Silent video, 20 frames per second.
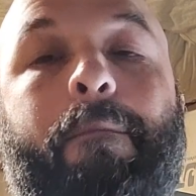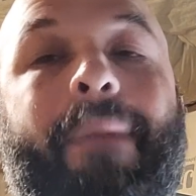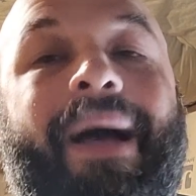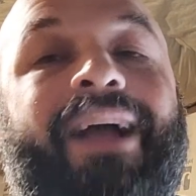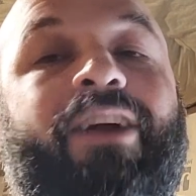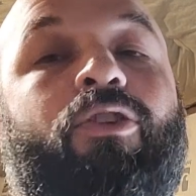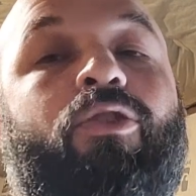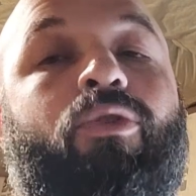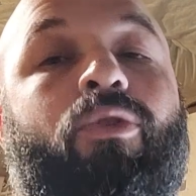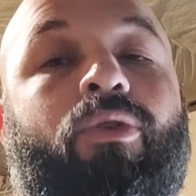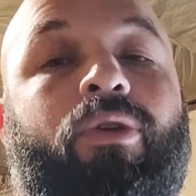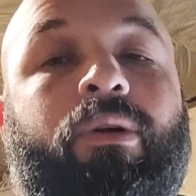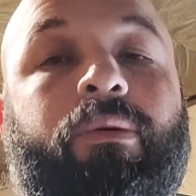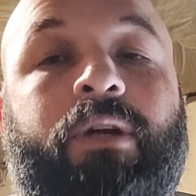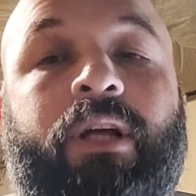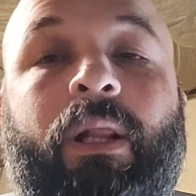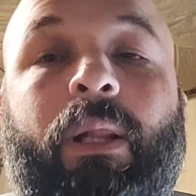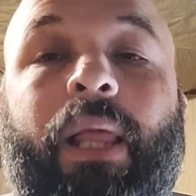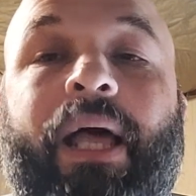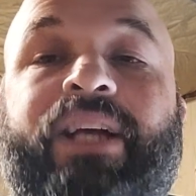my
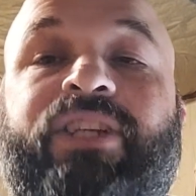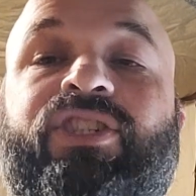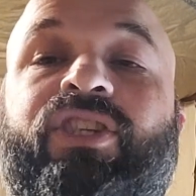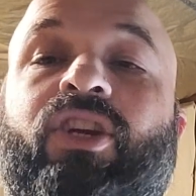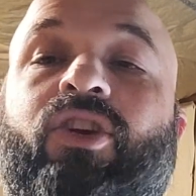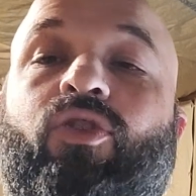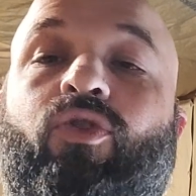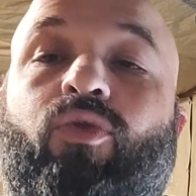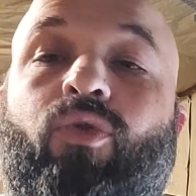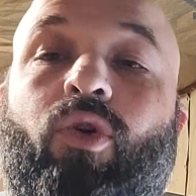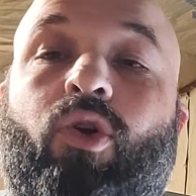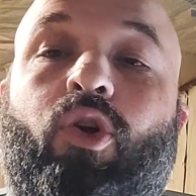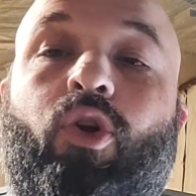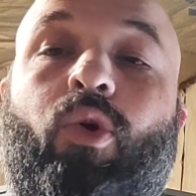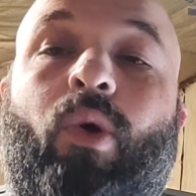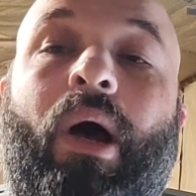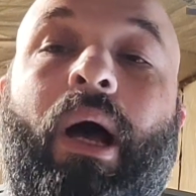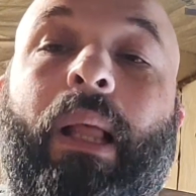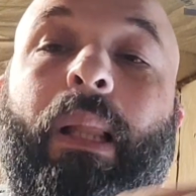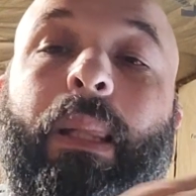collection
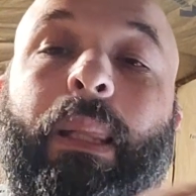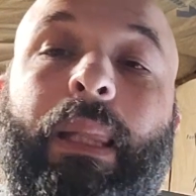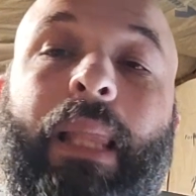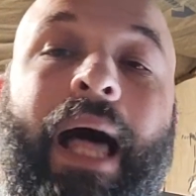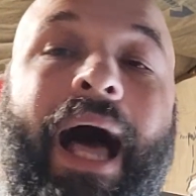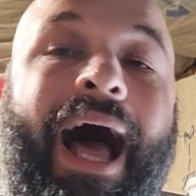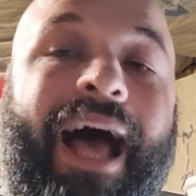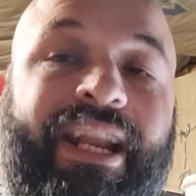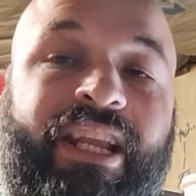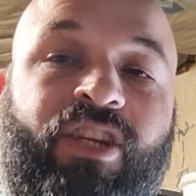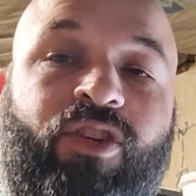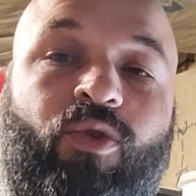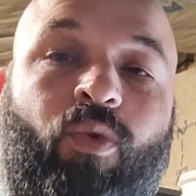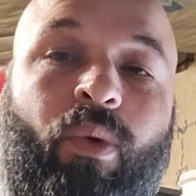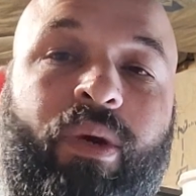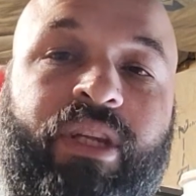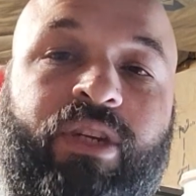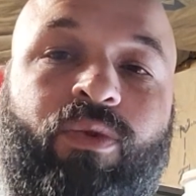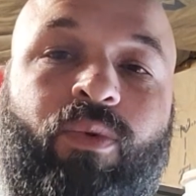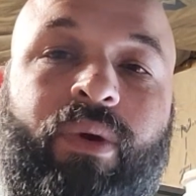grew a lot in
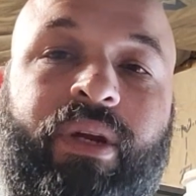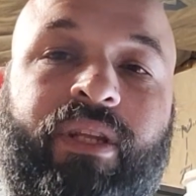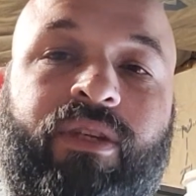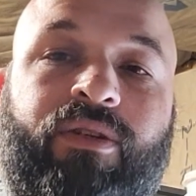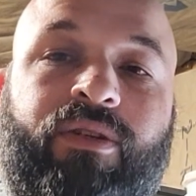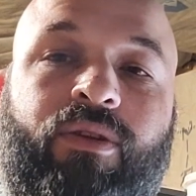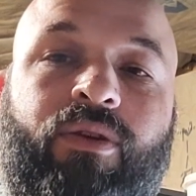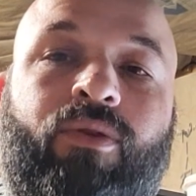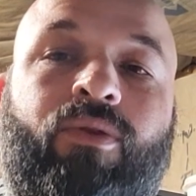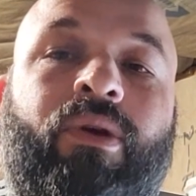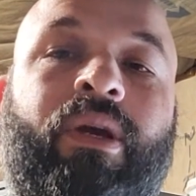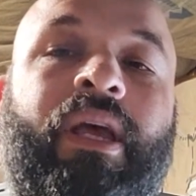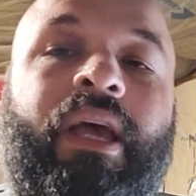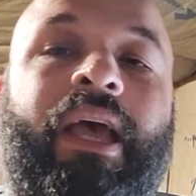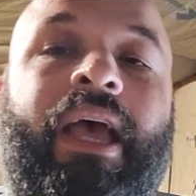2022,